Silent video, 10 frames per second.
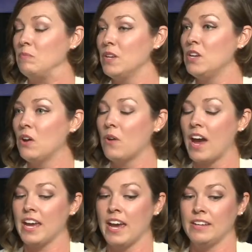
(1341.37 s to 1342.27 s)
You know,
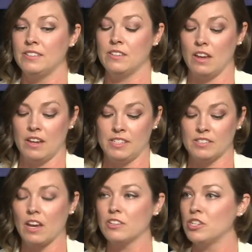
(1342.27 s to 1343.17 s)
I had a
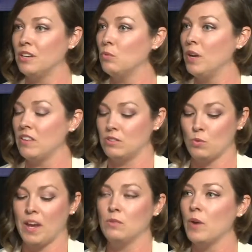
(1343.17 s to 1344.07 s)
discussion with
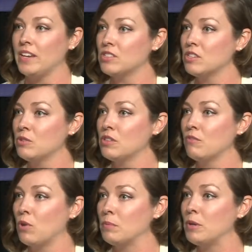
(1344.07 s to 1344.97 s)
Dwayne West, who is a
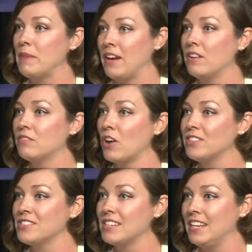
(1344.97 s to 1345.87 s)
former mayor of
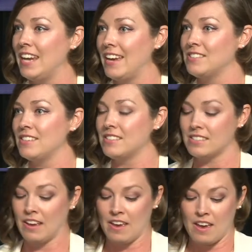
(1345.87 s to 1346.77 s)
Garden City,
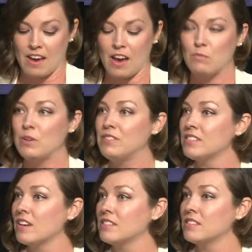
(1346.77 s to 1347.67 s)
Kansas. We've
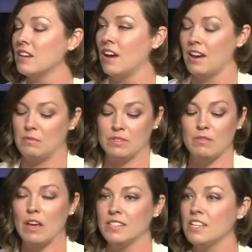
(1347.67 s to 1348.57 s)
discussed
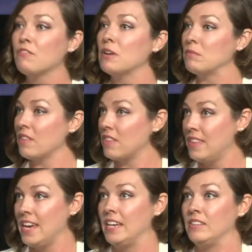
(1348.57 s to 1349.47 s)
different
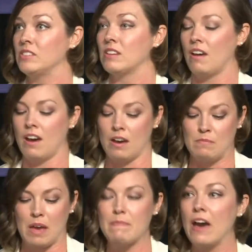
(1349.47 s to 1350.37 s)
things
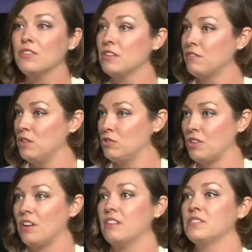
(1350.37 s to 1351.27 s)
about the
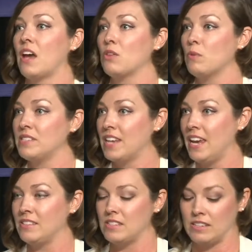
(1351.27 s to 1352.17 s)
future of Southwest
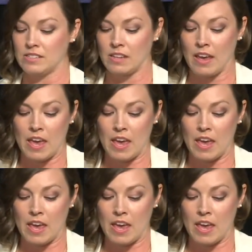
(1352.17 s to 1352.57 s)
Kansas.